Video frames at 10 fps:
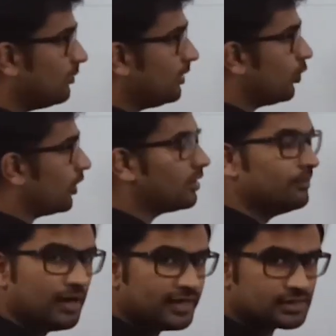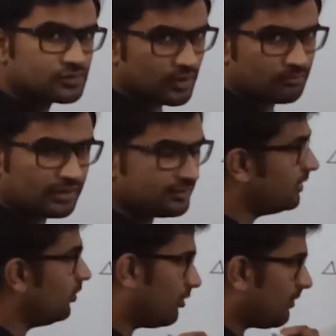will be what? Minus 1 by
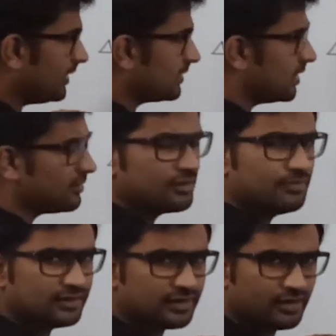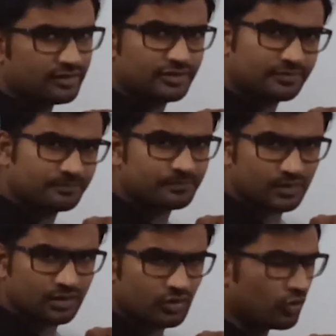3 or minus 100 by 300.
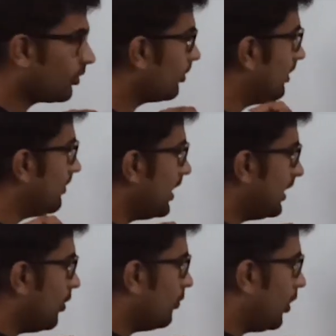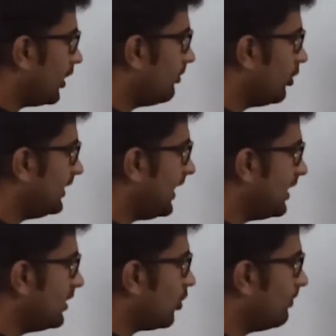No problem. Now what about the
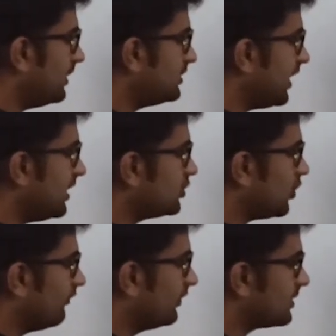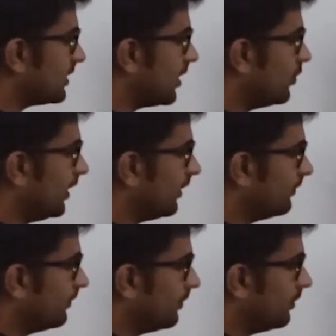entropy change of the
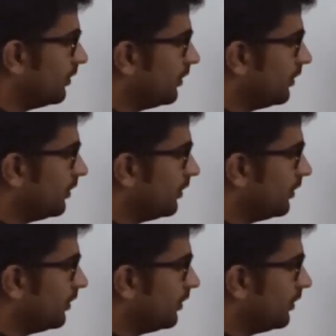surrounding?